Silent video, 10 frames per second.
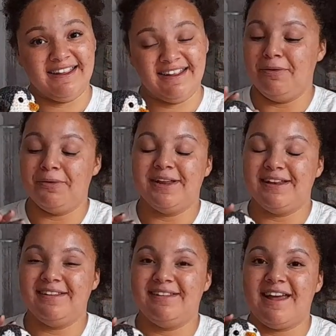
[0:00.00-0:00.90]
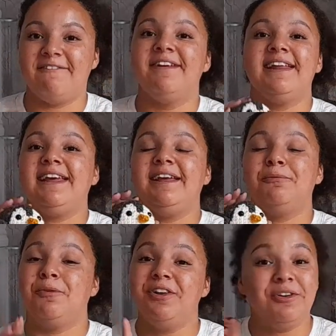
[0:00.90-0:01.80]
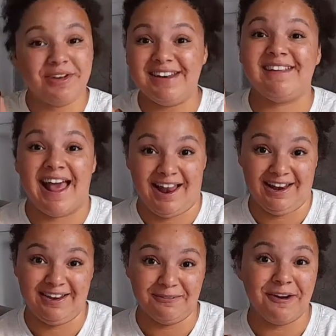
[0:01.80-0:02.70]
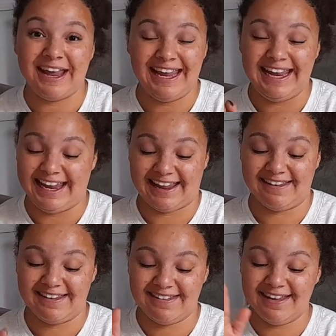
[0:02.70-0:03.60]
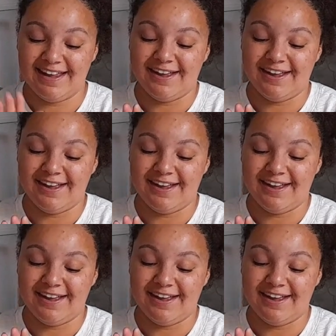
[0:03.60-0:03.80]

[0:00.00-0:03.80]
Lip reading: You can definitely, one, you can tell what he is.